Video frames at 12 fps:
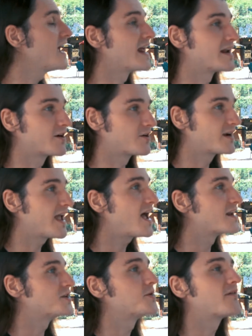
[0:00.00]
And here
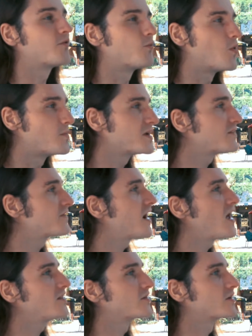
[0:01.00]
again, you have a woman of
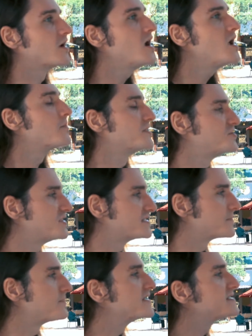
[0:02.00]
color, but she's
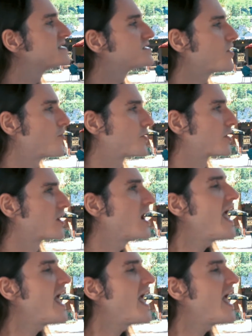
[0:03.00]
a business owner,